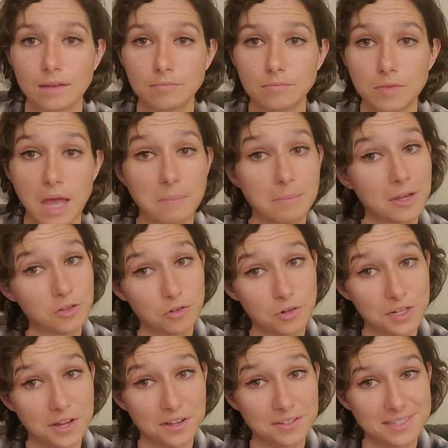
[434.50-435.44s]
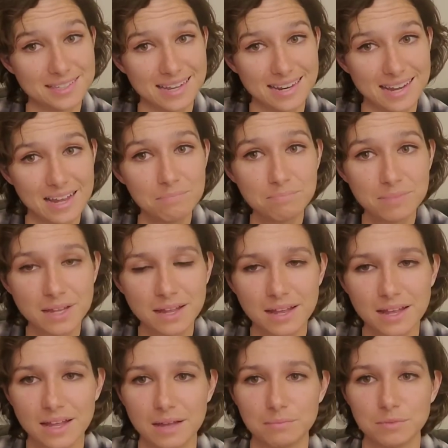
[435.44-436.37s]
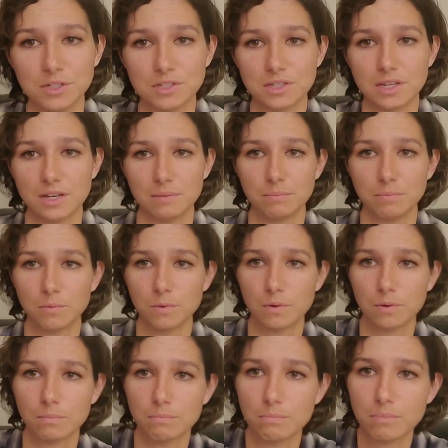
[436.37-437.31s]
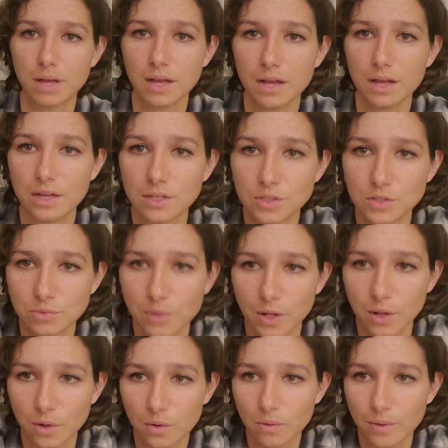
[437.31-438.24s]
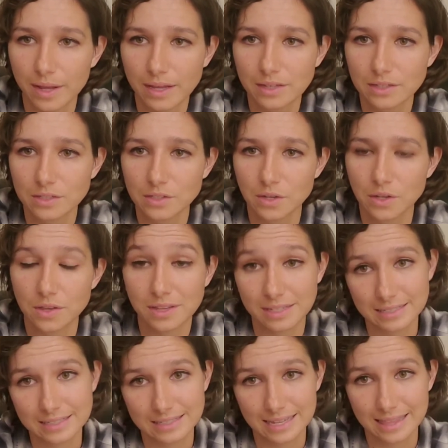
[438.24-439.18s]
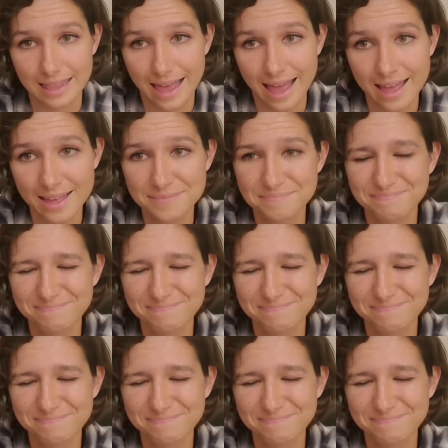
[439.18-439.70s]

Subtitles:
Got my tree all set up. I'm just gonna pause real quick so you can see that.